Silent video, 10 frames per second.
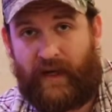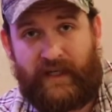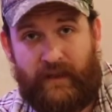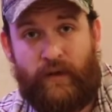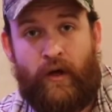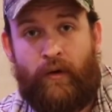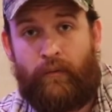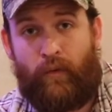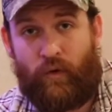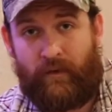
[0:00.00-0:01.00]
I need
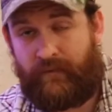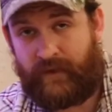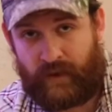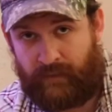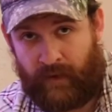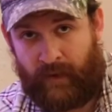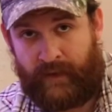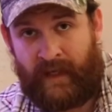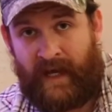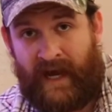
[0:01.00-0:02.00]
more of the Spirit.